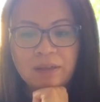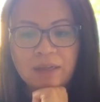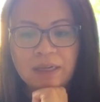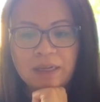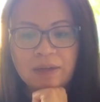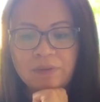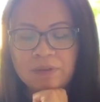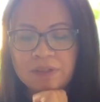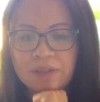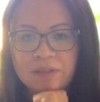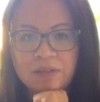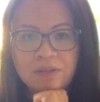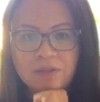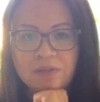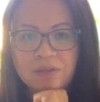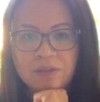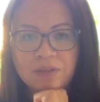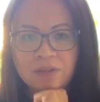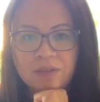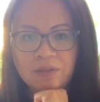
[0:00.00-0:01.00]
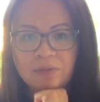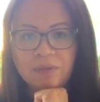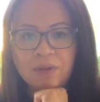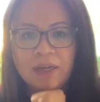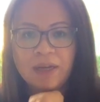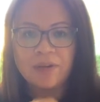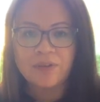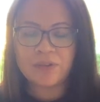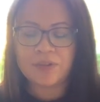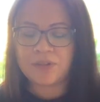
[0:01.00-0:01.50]
I wasn't too sure
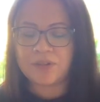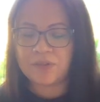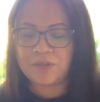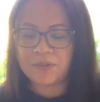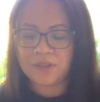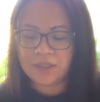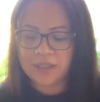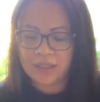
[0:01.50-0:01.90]
how to do it.